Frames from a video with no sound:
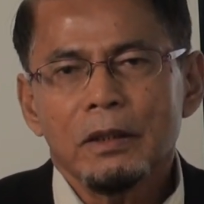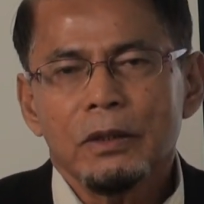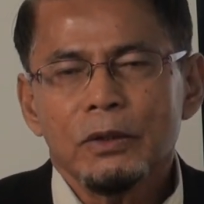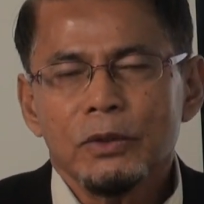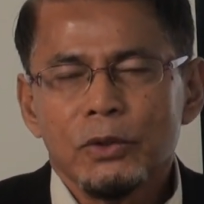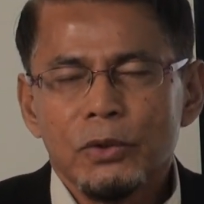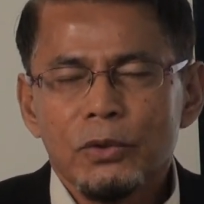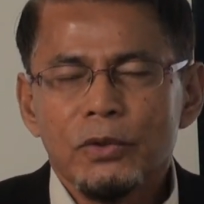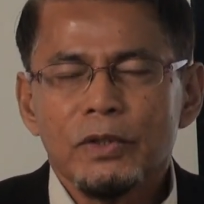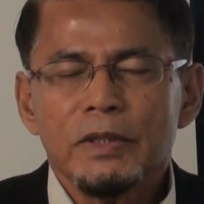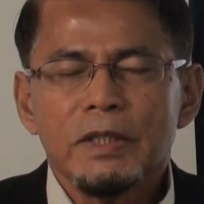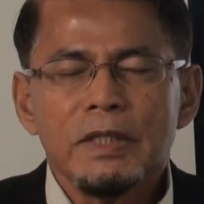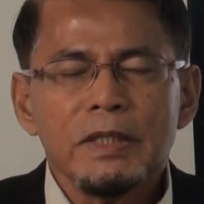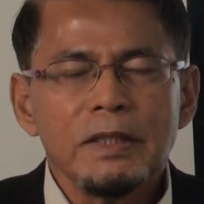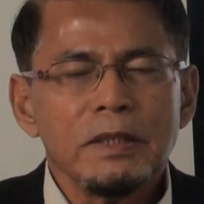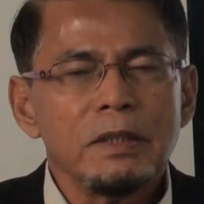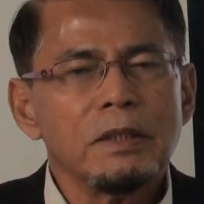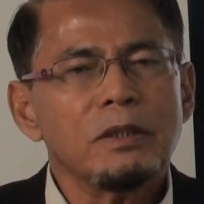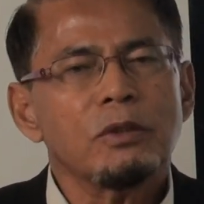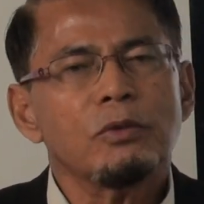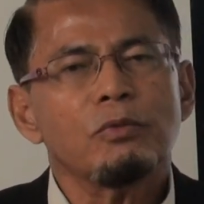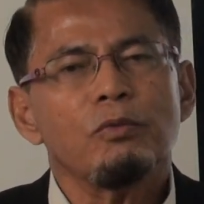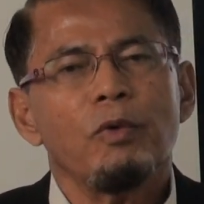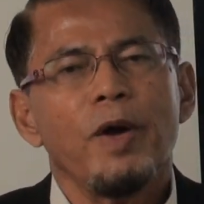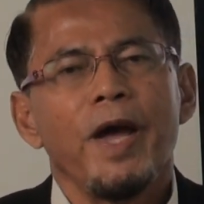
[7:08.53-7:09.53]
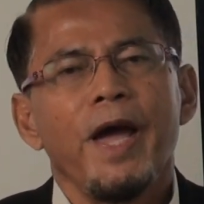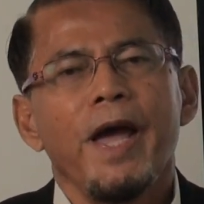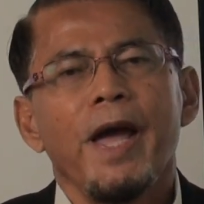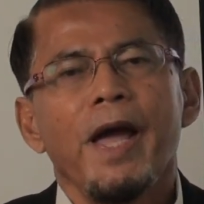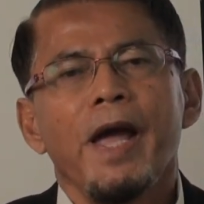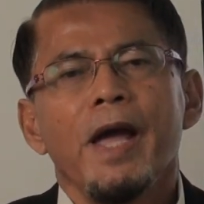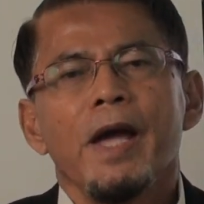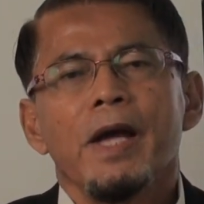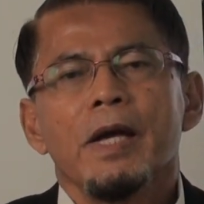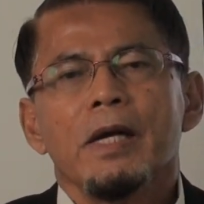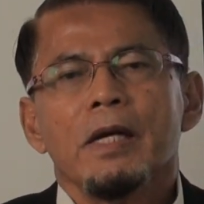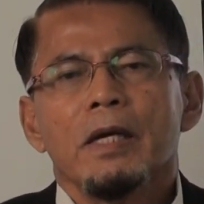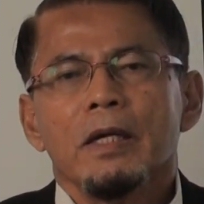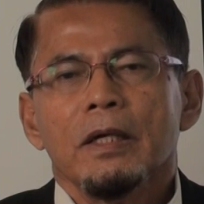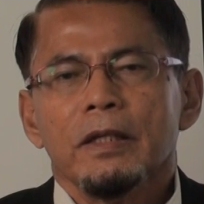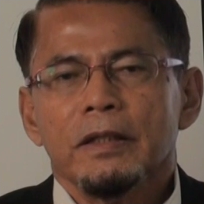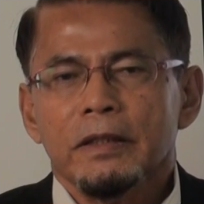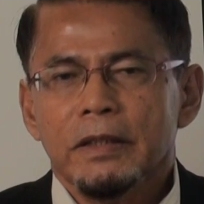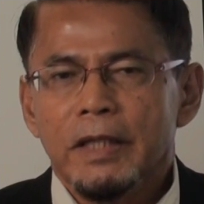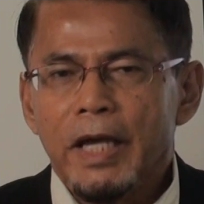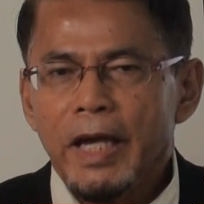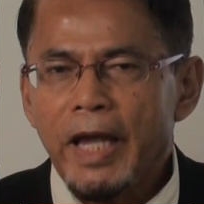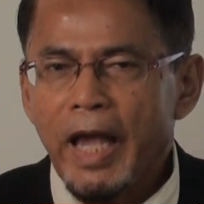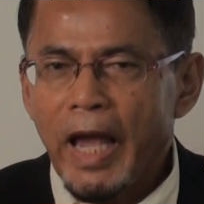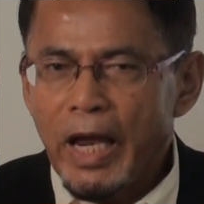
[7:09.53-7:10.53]
So this is where
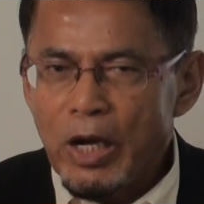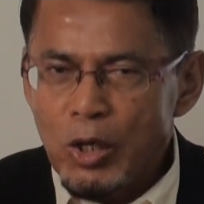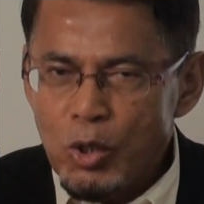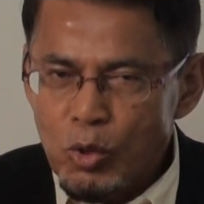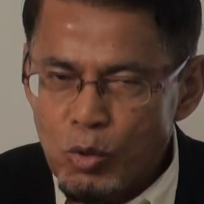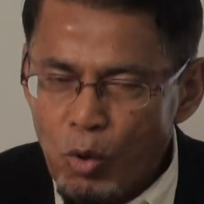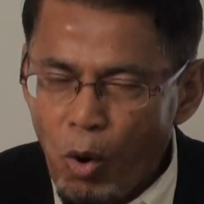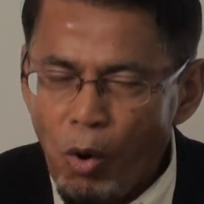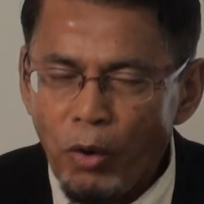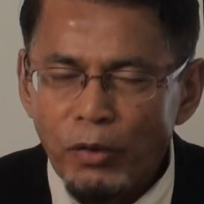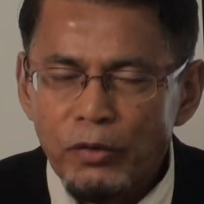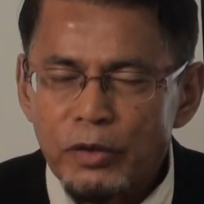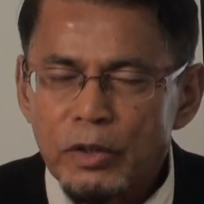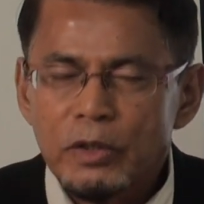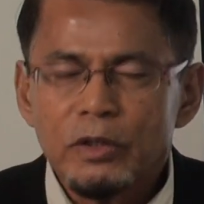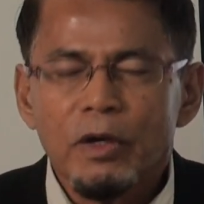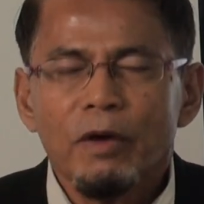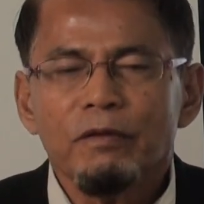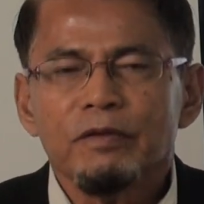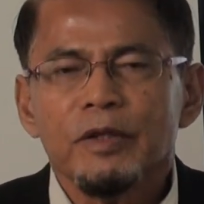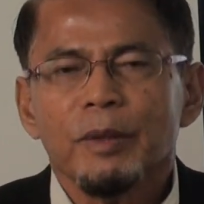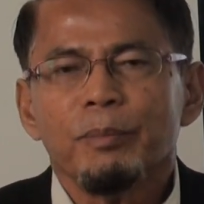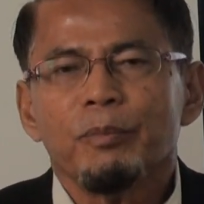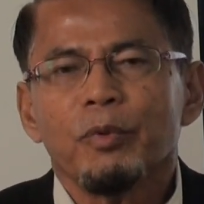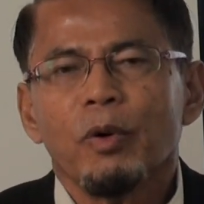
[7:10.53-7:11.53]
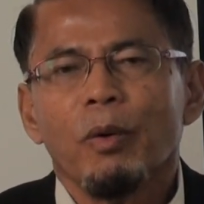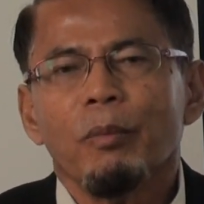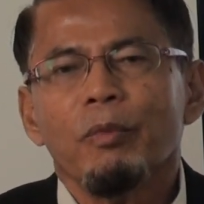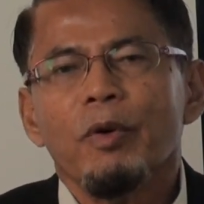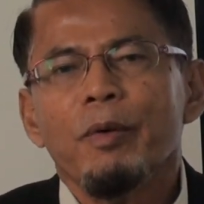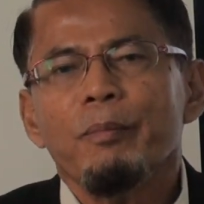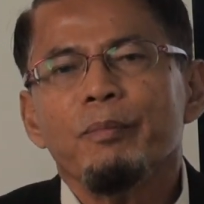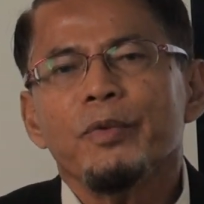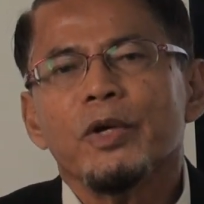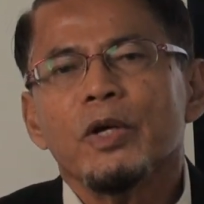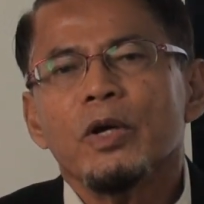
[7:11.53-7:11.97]
they cannot resolve the problem,